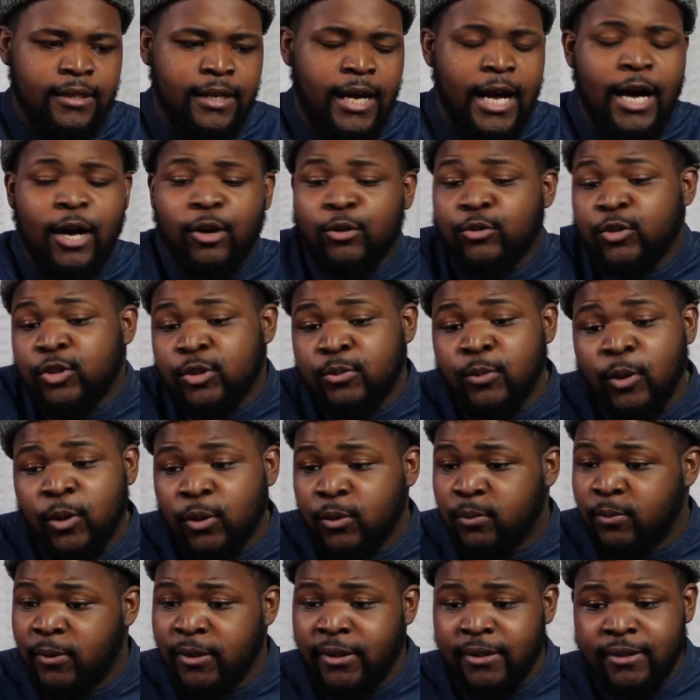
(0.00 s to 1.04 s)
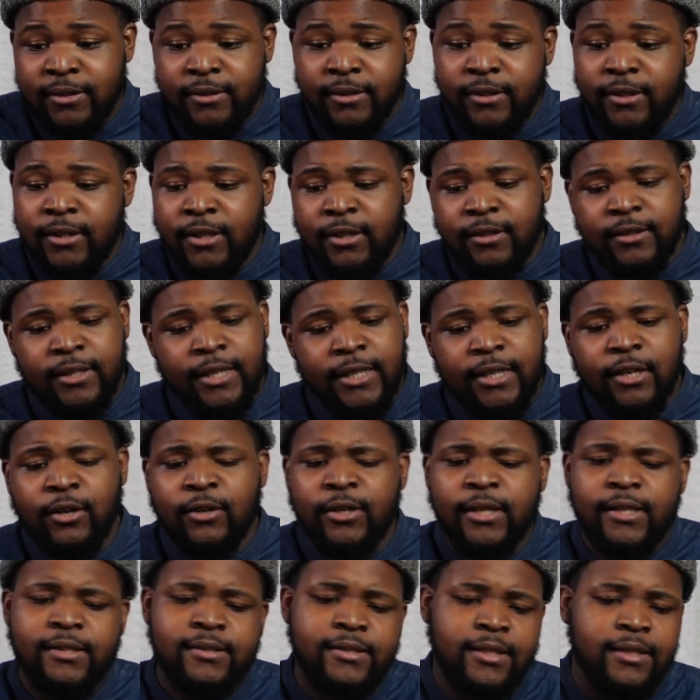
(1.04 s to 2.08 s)
I don't smoke, but like, oh,
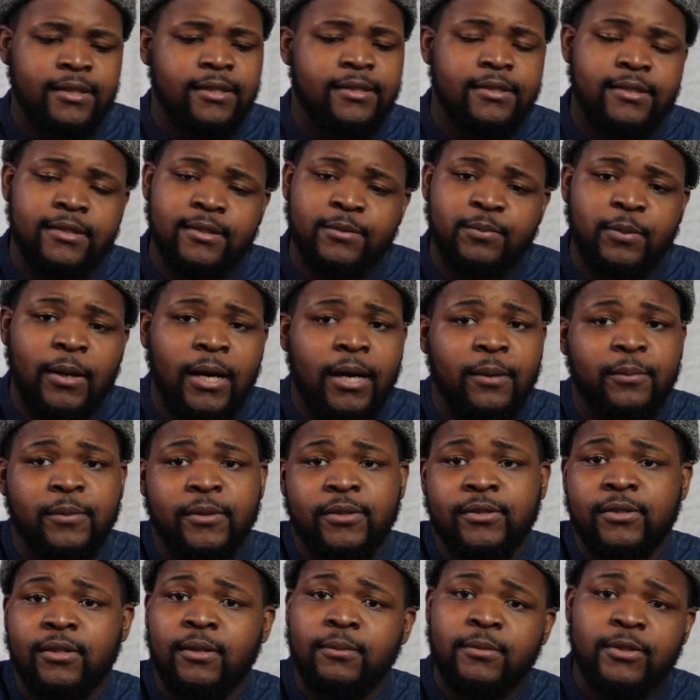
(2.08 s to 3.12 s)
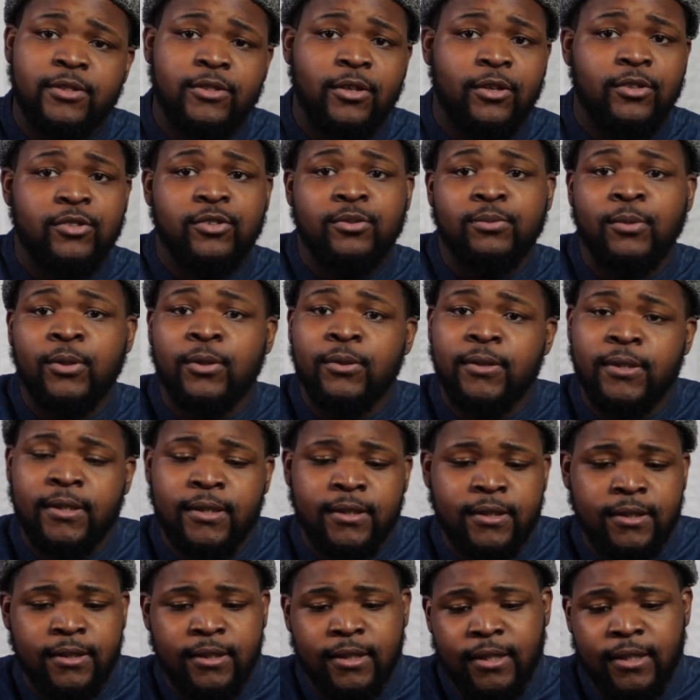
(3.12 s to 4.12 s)
they said this is popping, so I'm gonna start smoking.